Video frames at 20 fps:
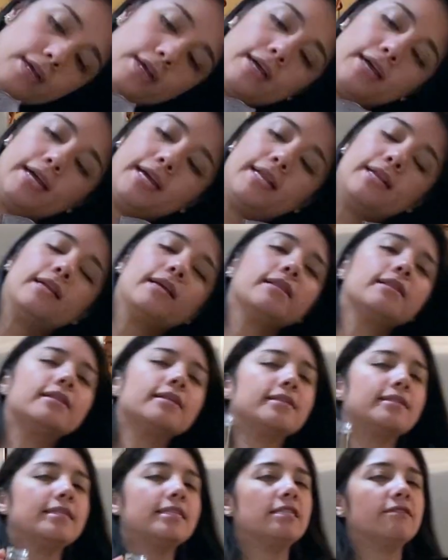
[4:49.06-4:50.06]
And
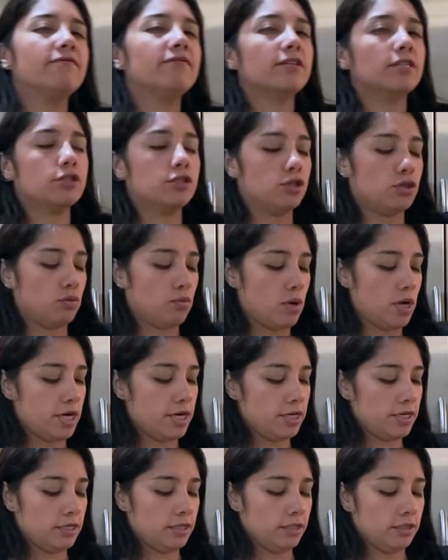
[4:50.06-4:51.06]
this is filtered water,